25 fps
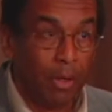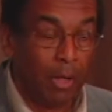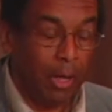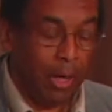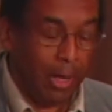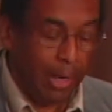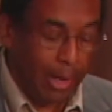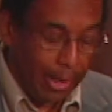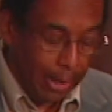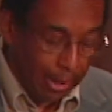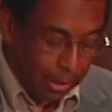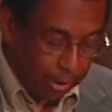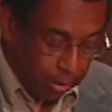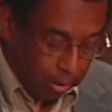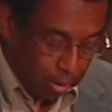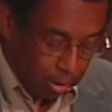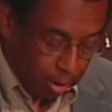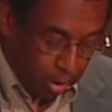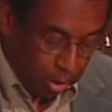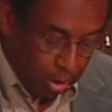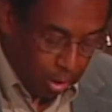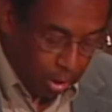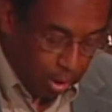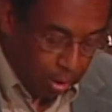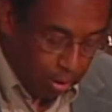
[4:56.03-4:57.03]
And
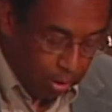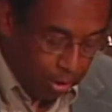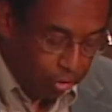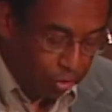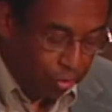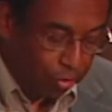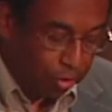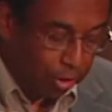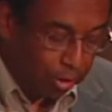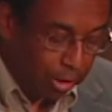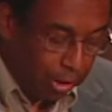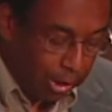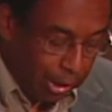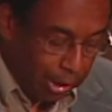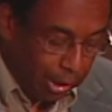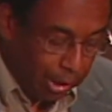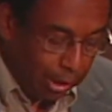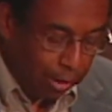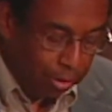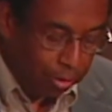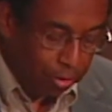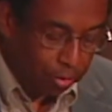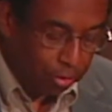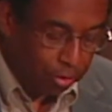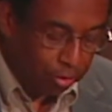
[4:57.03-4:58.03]
there is the
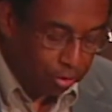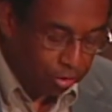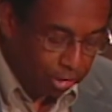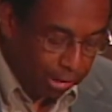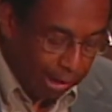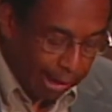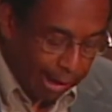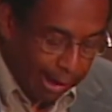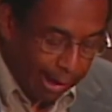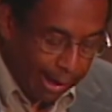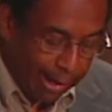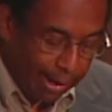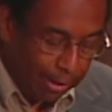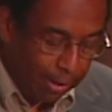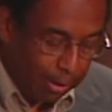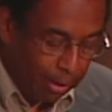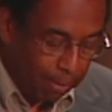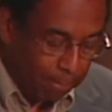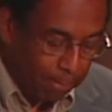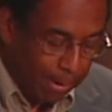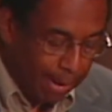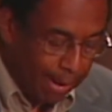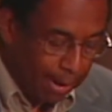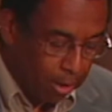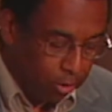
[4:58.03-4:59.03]
need to decide
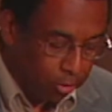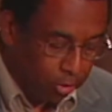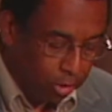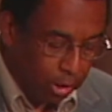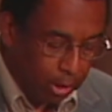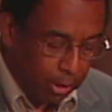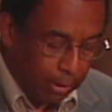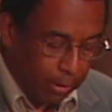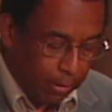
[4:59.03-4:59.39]
about